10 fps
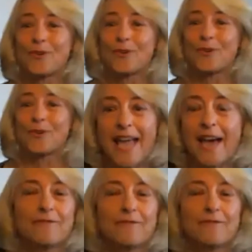with me
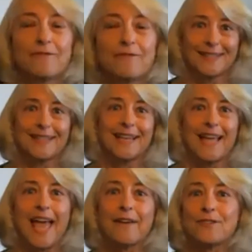after,
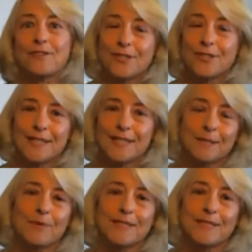after you see
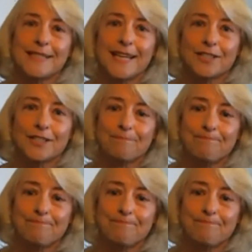this presentation.